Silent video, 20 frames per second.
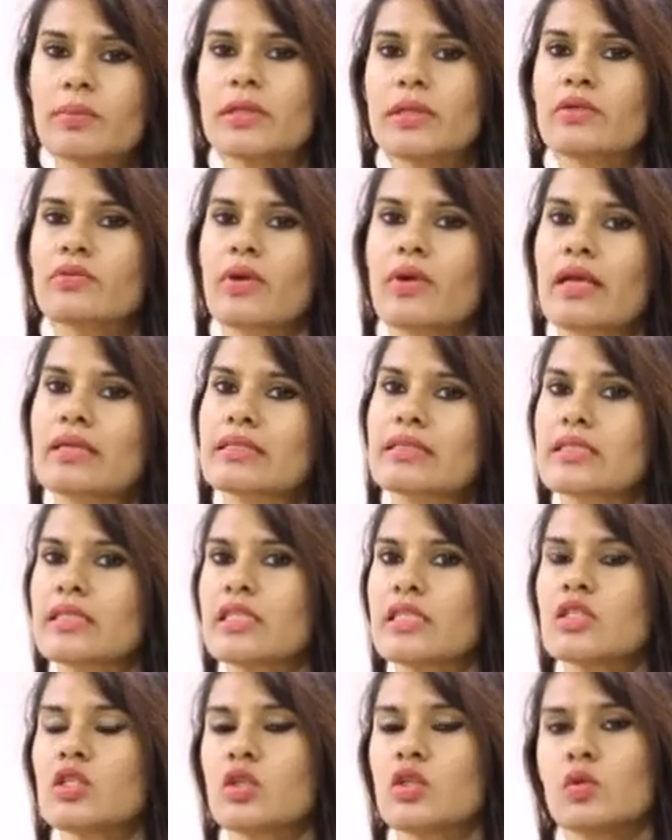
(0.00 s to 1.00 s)
will be
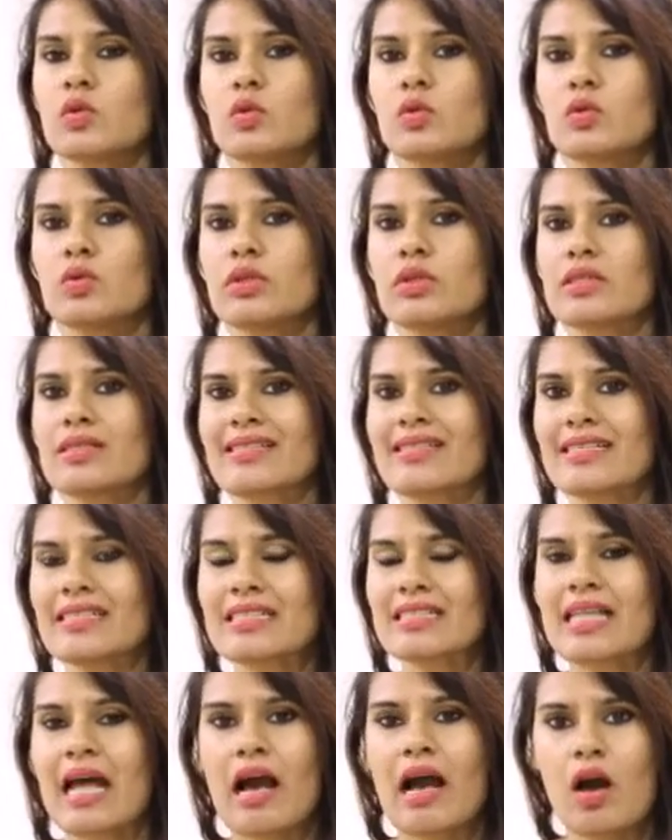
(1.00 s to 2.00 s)
transiting to the
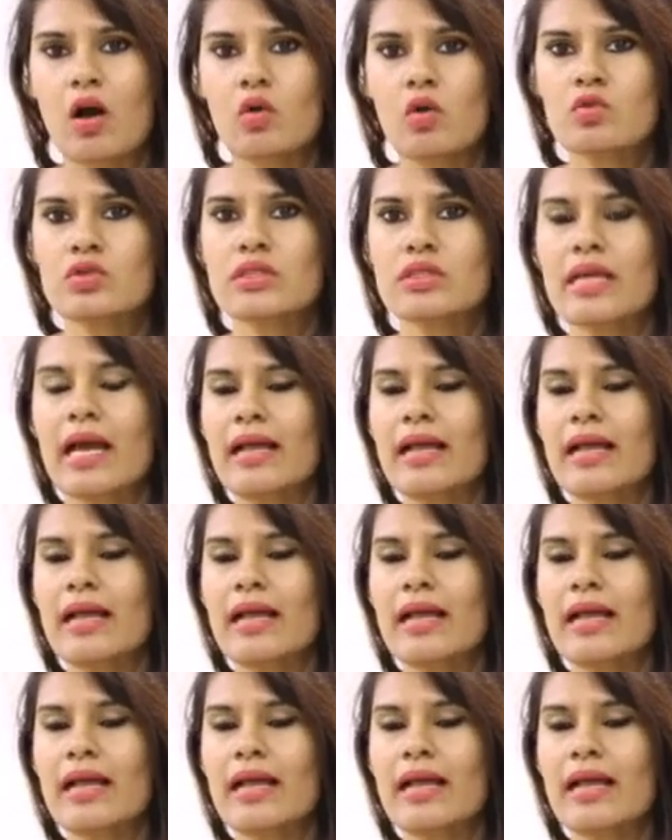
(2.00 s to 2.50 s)
6th house,